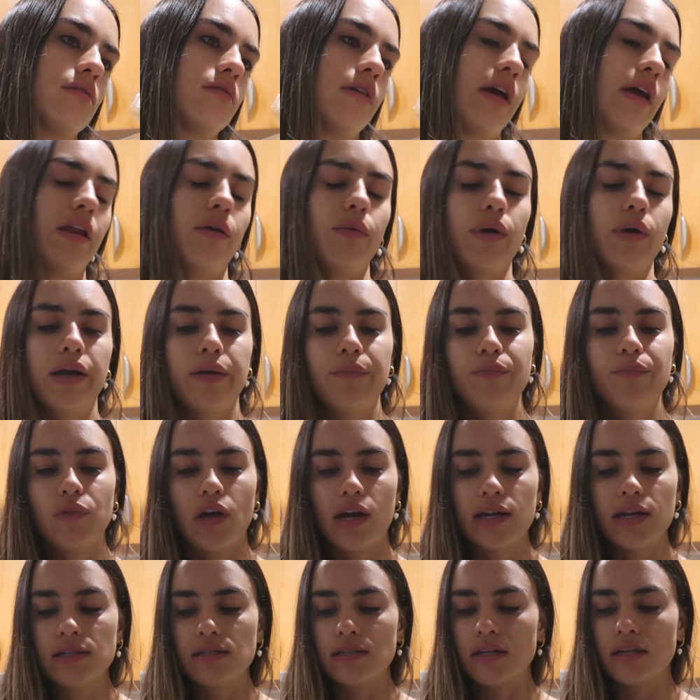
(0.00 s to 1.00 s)
Anyway,
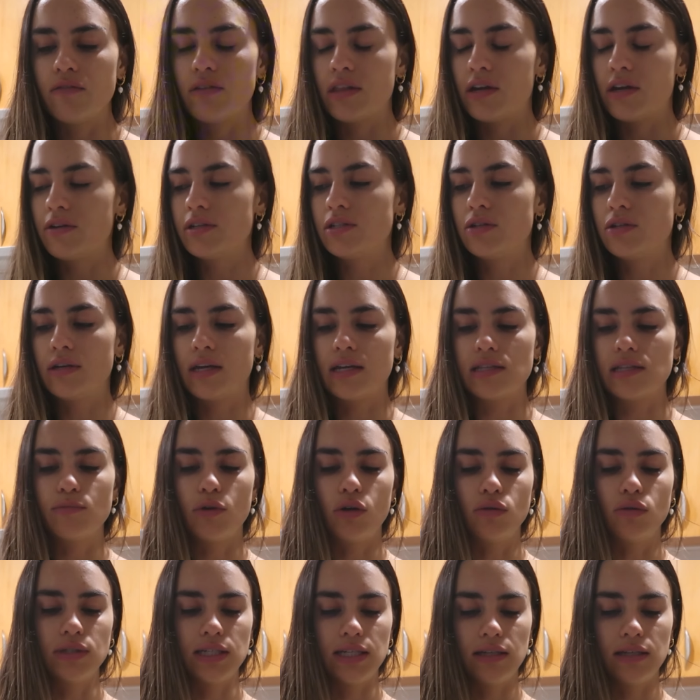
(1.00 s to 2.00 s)
I just leave it there until it gets
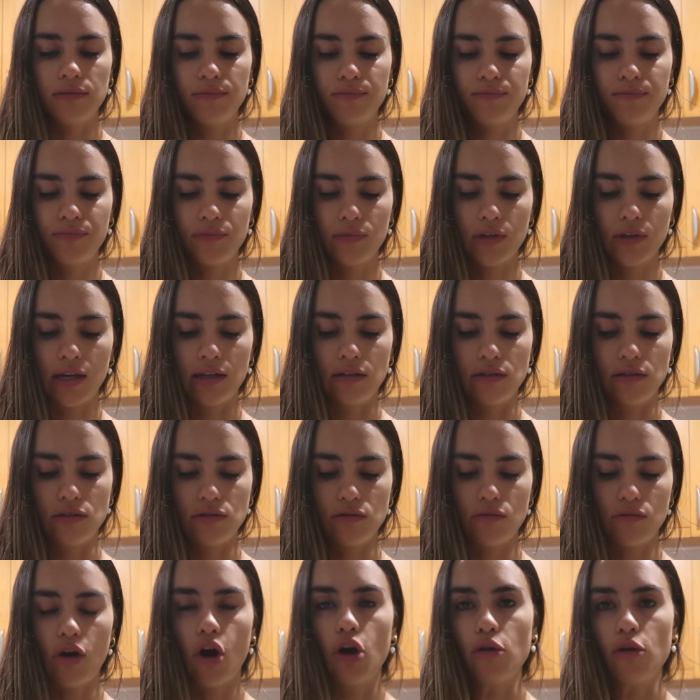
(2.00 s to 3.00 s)
moldy and
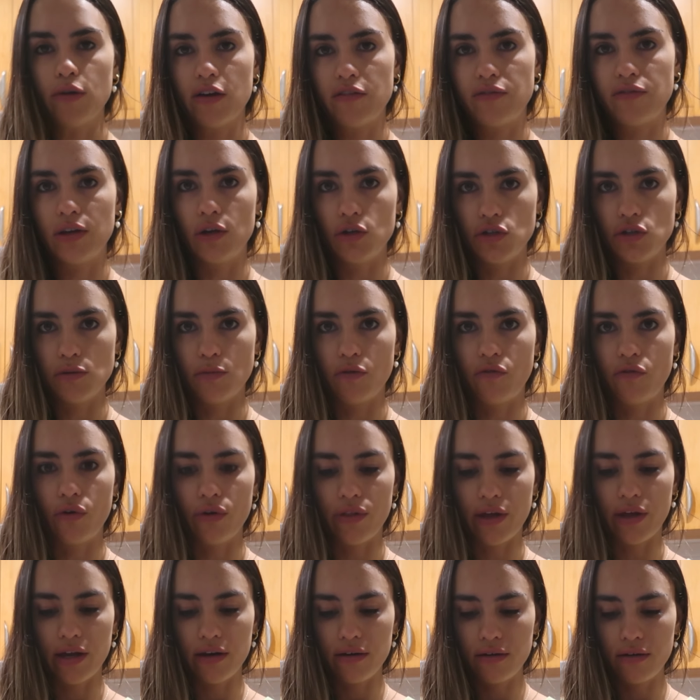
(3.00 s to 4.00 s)
hope I finish it before
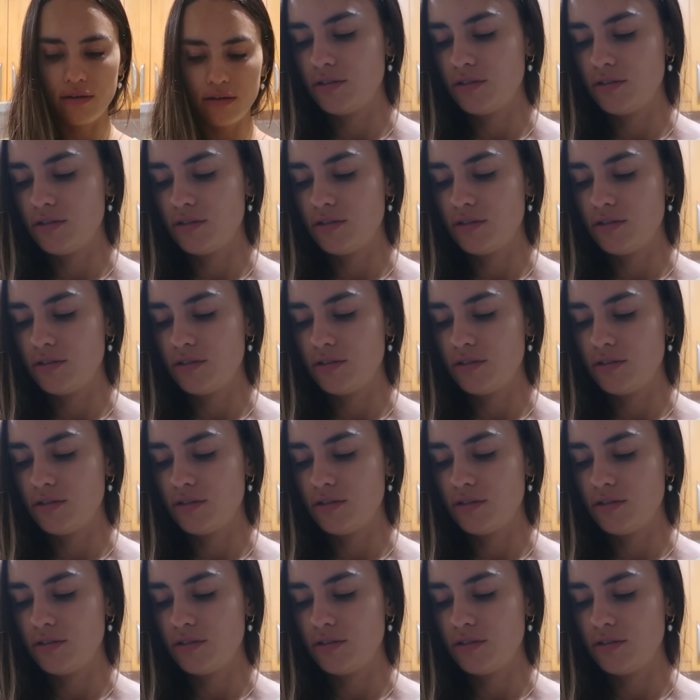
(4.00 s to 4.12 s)
then.